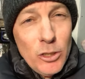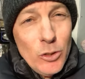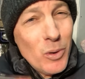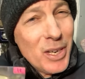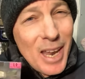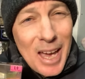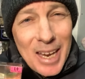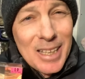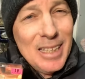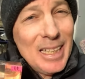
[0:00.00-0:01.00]
you are
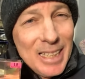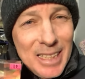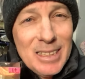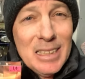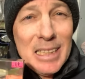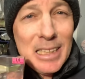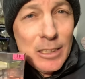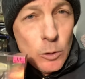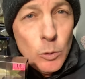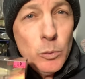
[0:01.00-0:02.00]
not going to easily
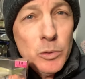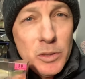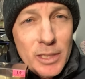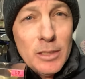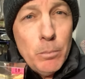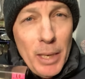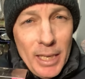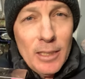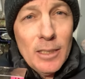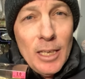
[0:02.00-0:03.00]
lose this
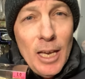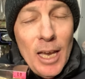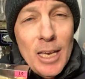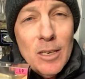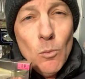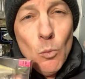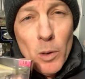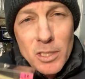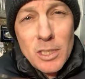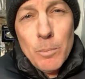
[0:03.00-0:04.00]
bait. And what
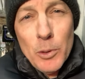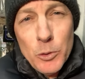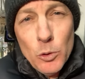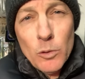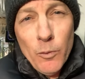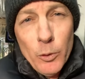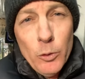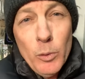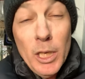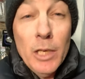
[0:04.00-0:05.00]
it's going to produce for
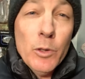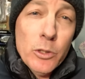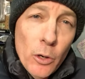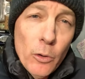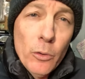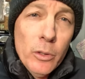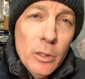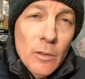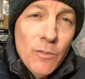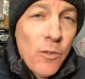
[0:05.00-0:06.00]
you in return
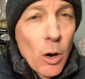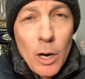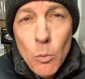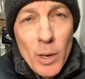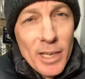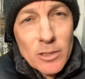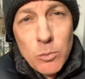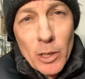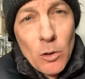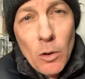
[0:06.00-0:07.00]
far outweighs
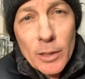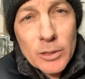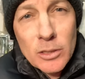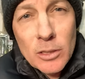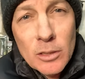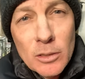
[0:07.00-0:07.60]
what it costs.